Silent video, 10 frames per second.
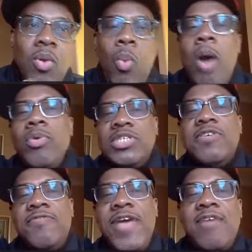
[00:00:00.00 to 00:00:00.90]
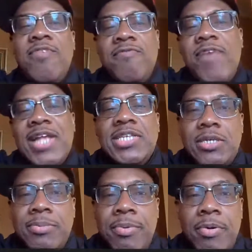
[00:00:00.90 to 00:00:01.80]
What was your favorite
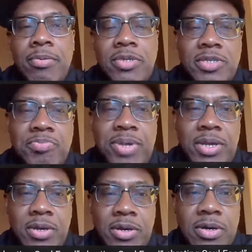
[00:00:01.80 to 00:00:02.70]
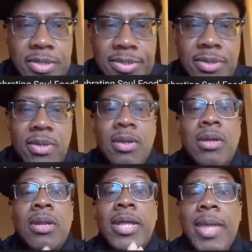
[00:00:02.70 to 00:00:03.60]
vegetable to be cooked?
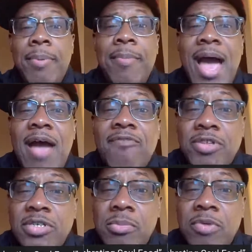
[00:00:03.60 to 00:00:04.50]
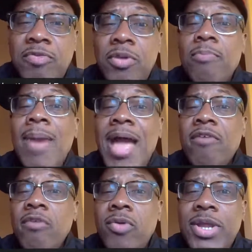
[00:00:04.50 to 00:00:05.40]
Now keep in mind, for some of you,
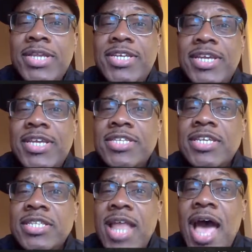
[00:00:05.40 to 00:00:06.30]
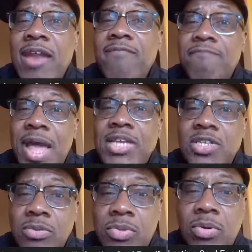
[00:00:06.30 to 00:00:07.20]
macaroni and cheese is not a
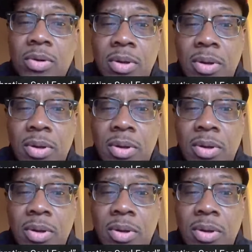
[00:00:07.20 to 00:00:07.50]
vegetable.